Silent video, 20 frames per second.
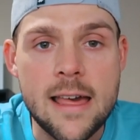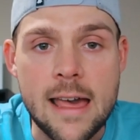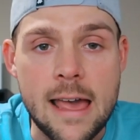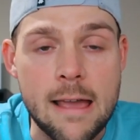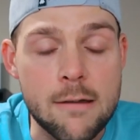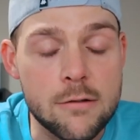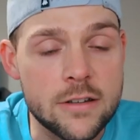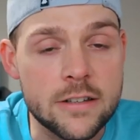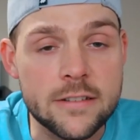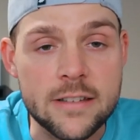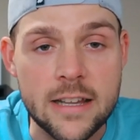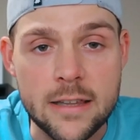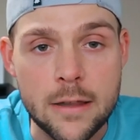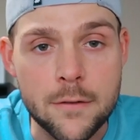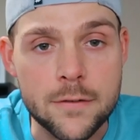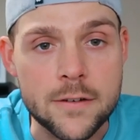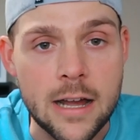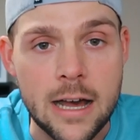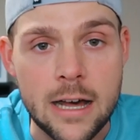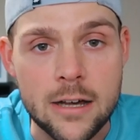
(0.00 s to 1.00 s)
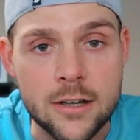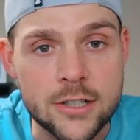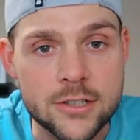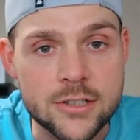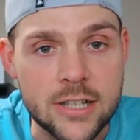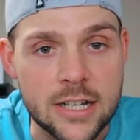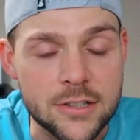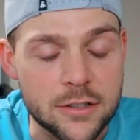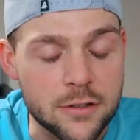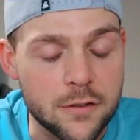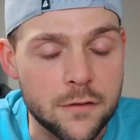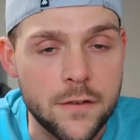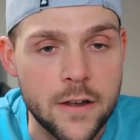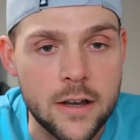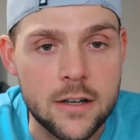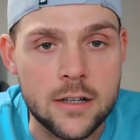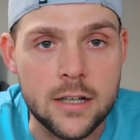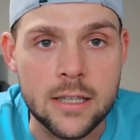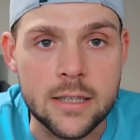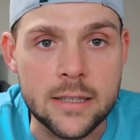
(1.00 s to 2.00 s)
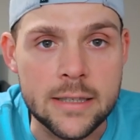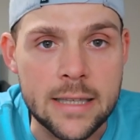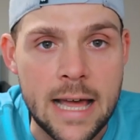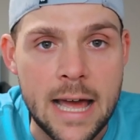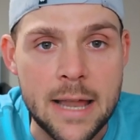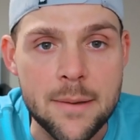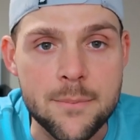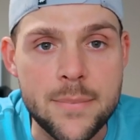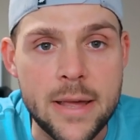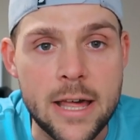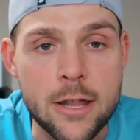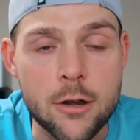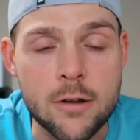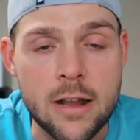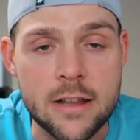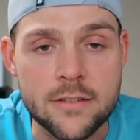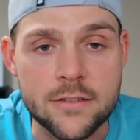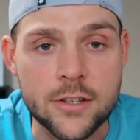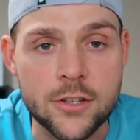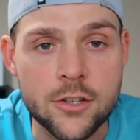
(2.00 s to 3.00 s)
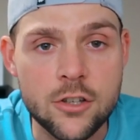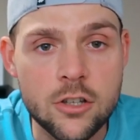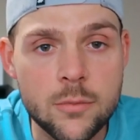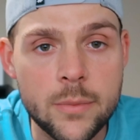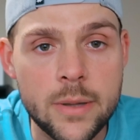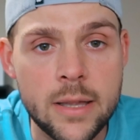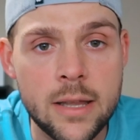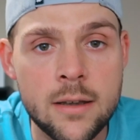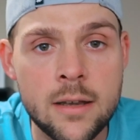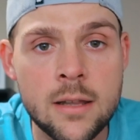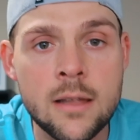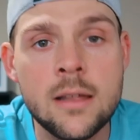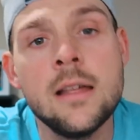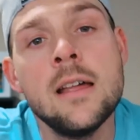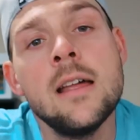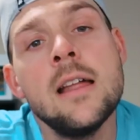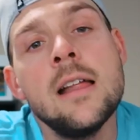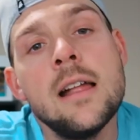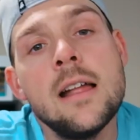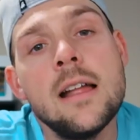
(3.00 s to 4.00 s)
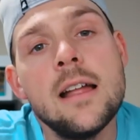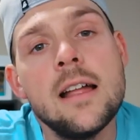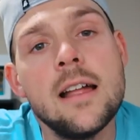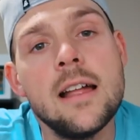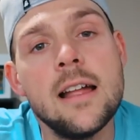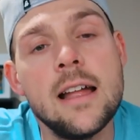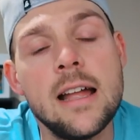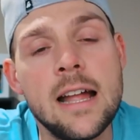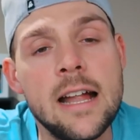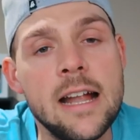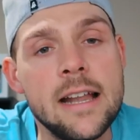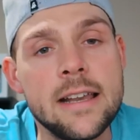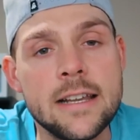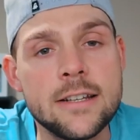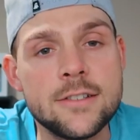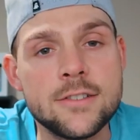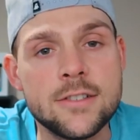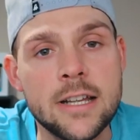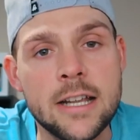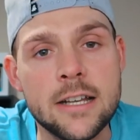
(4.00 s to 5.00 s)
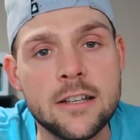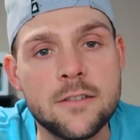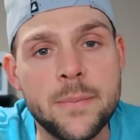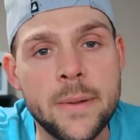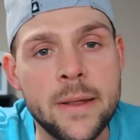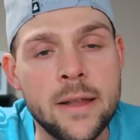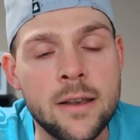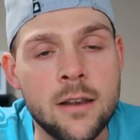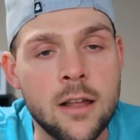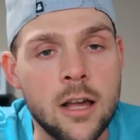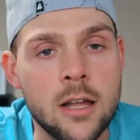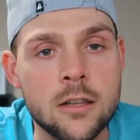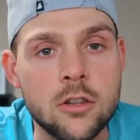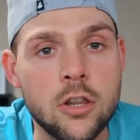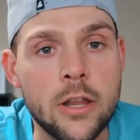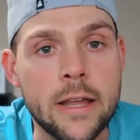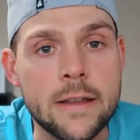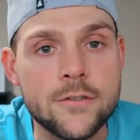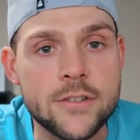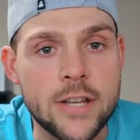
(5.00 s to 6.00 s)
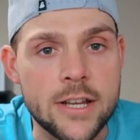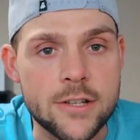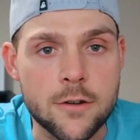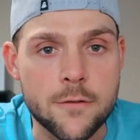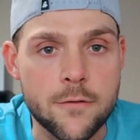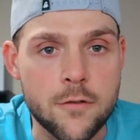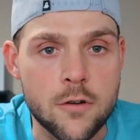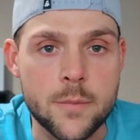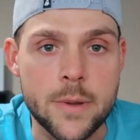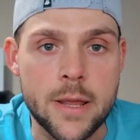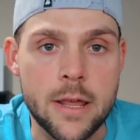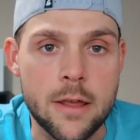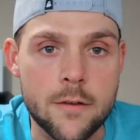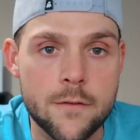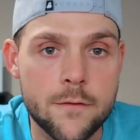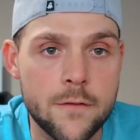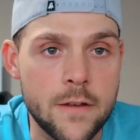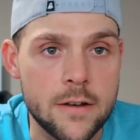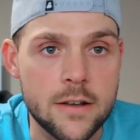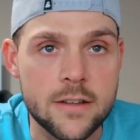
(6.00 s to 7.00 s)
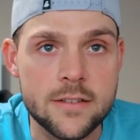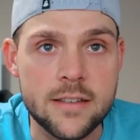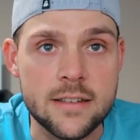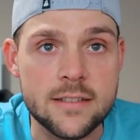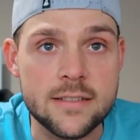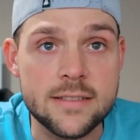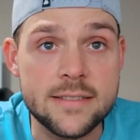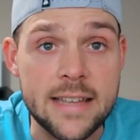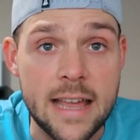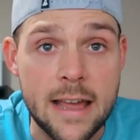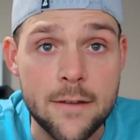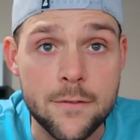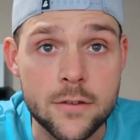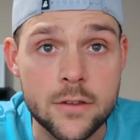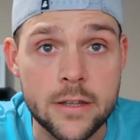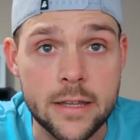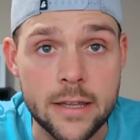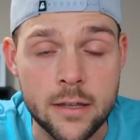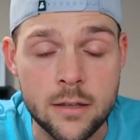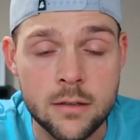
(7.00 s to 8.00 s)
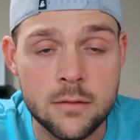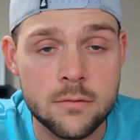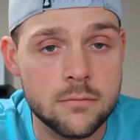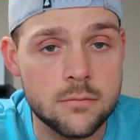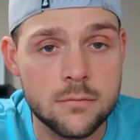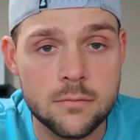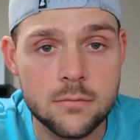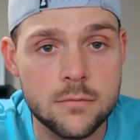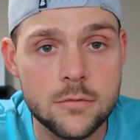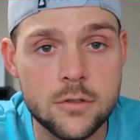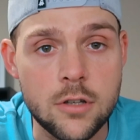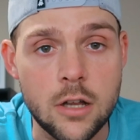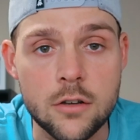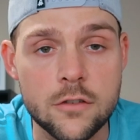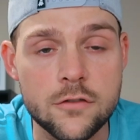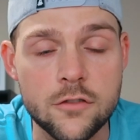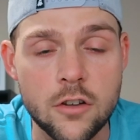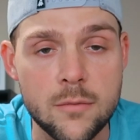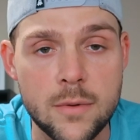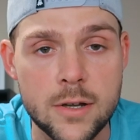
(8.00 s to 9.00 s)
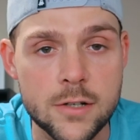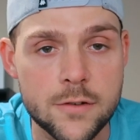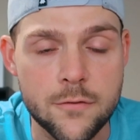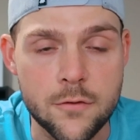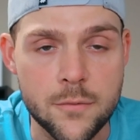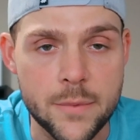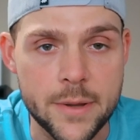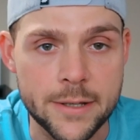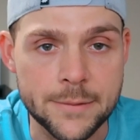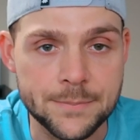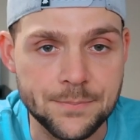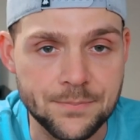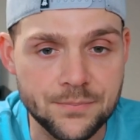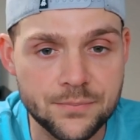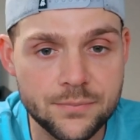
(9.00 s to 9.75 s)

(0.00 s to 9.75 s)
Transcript: Ever since I left college, I just felt a lot better as a human, and it's it's been a life changer for me. Fitness has definitely done so much for me.